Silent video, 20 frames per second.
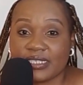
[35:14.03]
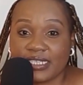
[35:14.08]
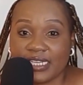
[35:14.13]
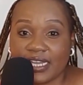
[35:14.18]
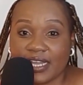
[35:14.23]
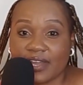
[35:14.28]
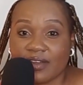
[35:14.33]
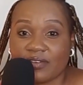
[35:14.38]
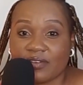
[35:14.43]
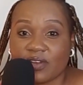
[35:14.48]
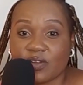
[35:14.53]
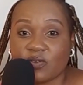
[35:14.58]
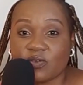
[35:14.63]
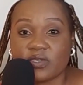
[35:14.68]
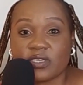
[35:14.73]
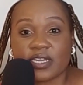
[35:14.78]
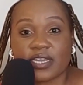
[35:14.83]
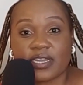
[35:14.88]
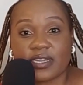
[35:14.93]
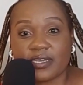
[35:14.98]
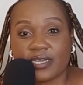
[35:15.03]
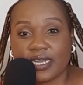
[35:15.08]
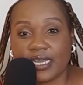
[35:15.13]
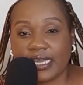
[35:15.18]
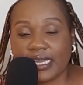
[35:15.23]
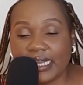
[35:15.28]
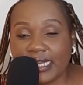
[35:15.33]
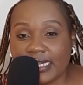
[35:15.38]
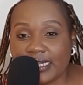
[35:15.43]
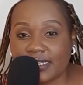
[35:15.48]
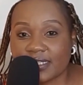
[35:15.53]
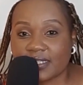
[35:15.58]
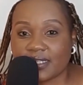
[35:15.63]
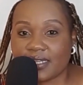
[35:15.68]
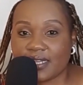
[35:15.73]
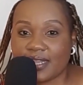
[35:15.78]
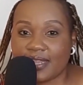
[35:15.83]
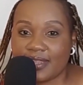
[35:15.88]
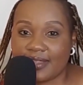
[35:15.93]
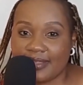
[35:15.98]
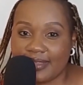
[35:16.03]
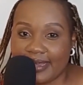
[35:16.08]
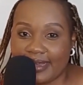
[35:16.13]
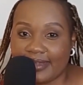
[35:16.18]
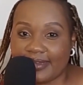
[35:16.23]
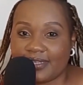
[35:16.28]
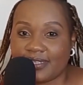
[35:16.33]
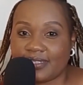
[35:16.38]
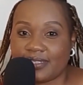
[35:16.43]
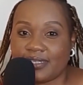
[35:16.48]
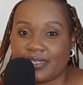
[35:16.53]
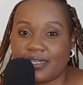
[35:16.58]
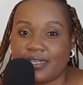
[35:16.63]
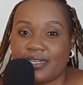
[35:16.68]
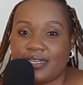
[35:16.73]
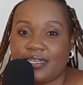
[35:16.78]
Stick around and hit that